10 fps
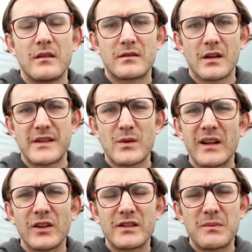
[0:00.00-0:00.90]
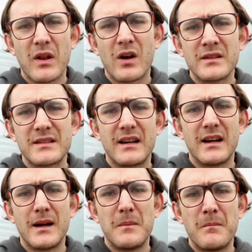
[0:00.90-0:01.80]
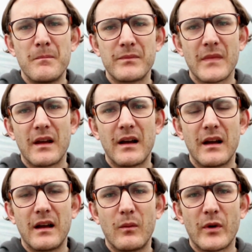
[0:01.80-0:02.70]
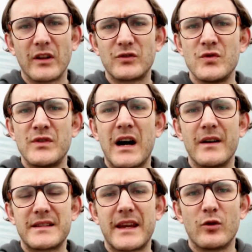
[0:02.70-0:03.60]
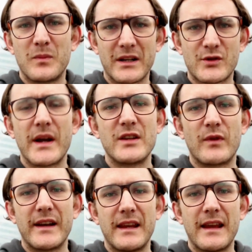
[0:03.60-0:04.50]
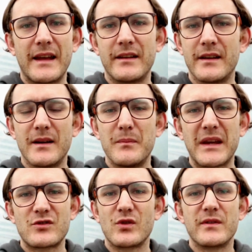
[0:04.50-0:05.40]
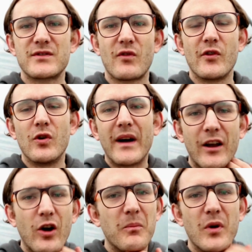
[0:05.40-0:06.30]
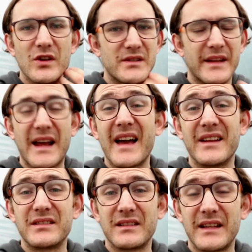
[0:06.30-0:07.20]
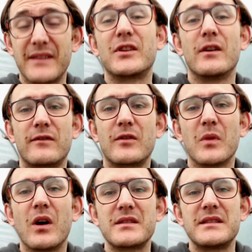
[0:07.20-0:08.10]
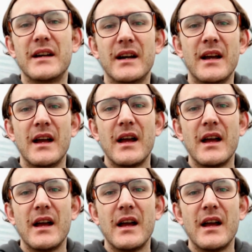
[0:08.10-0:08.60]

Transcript: So there's quite a lot to plant. What I'll do now is get all my trays ready and a mixture of soil and compost that I had left over from last year.